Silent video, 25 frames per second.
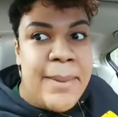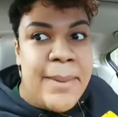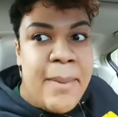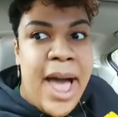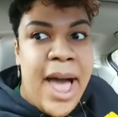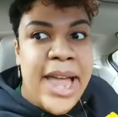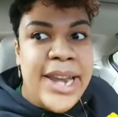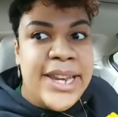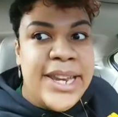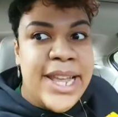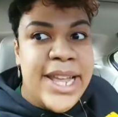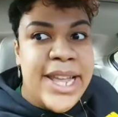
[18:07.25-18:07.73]

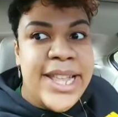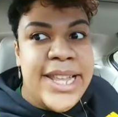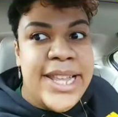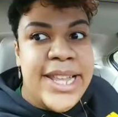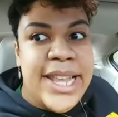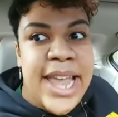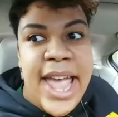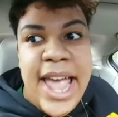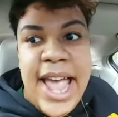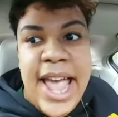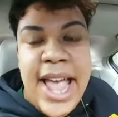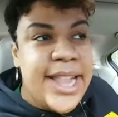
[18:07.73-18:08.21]
My
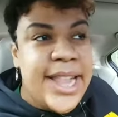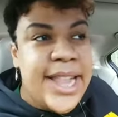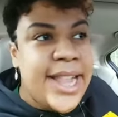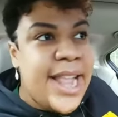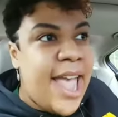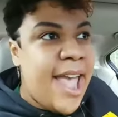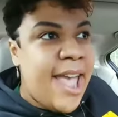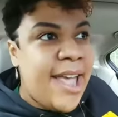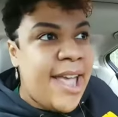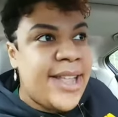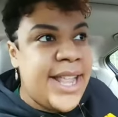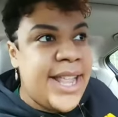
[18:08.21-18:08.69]
dusty ass
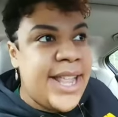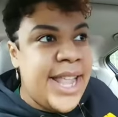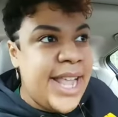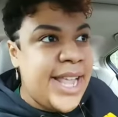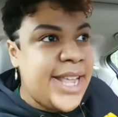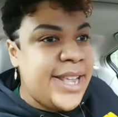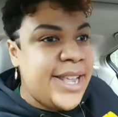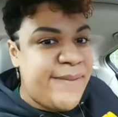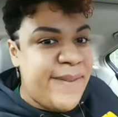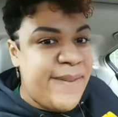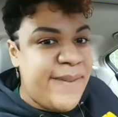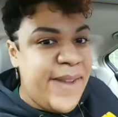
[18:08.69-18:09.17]
ex,
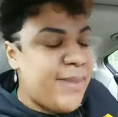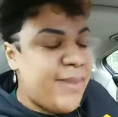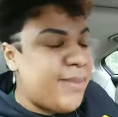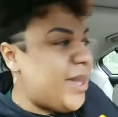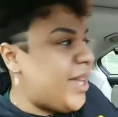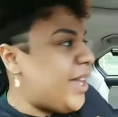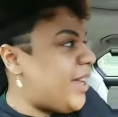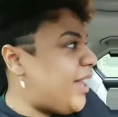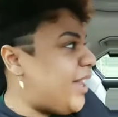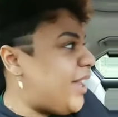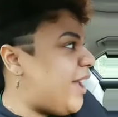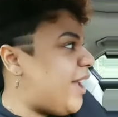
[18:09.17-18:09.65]
his
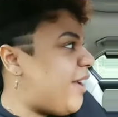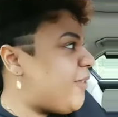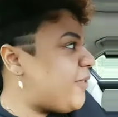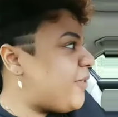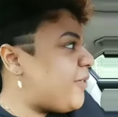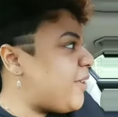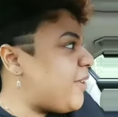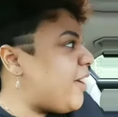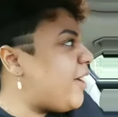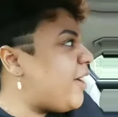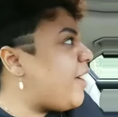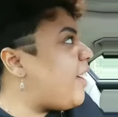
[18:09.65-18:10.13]
family lived
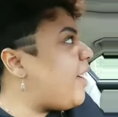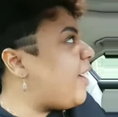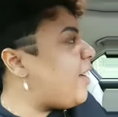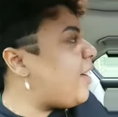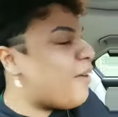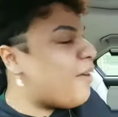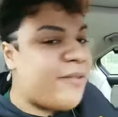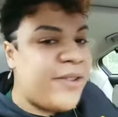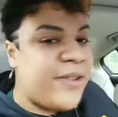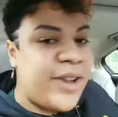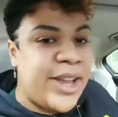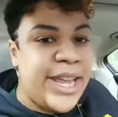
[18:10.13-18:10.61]

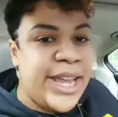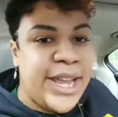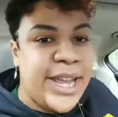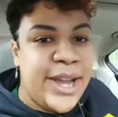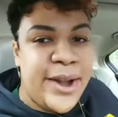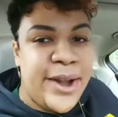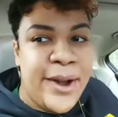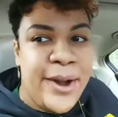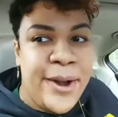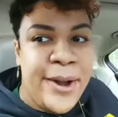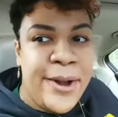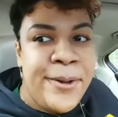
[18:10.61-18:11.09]
uh, over
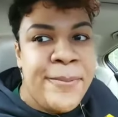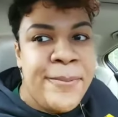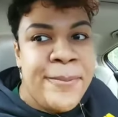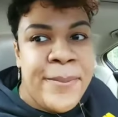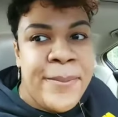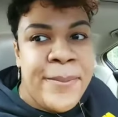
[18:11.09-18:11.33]
here.